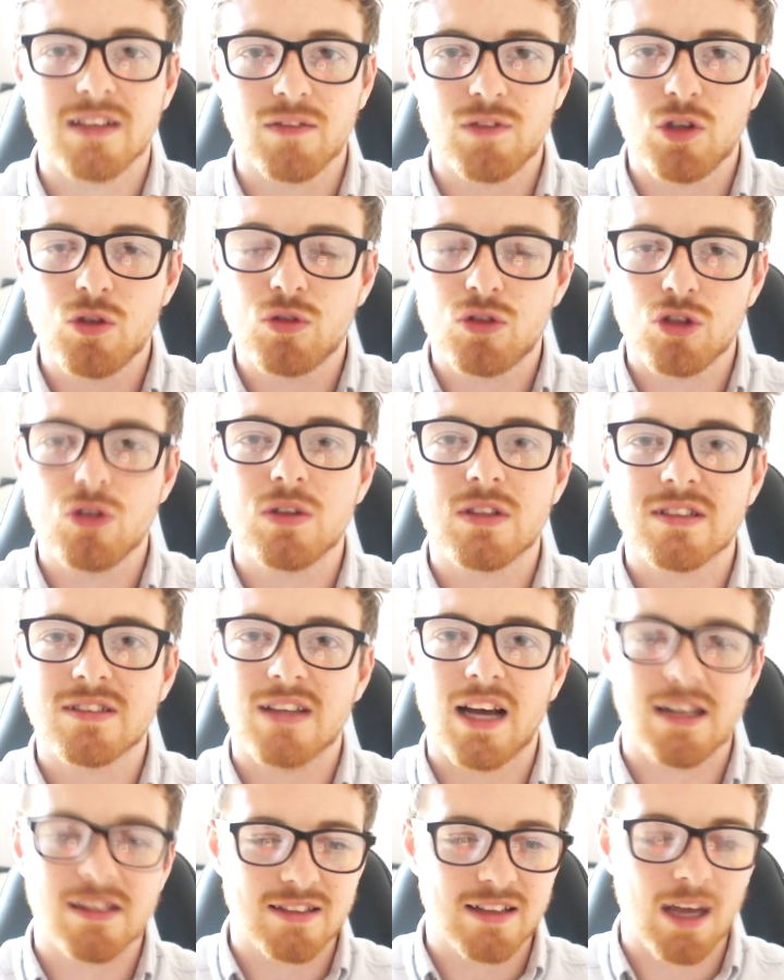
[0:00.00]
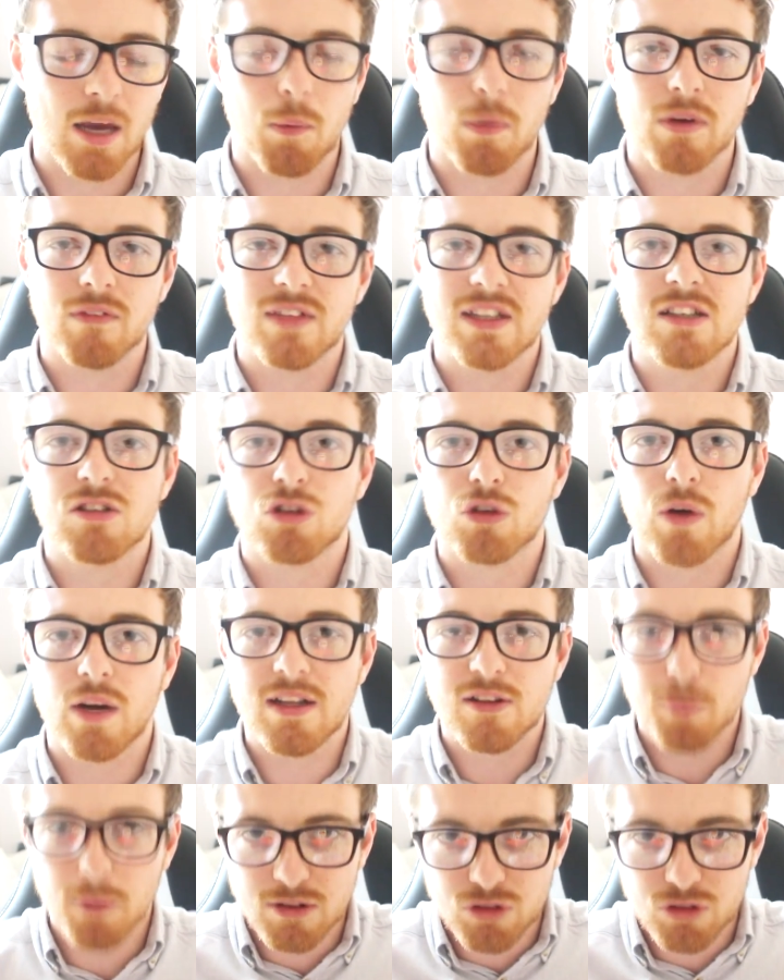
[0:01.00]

If you do decide to get one of these crates,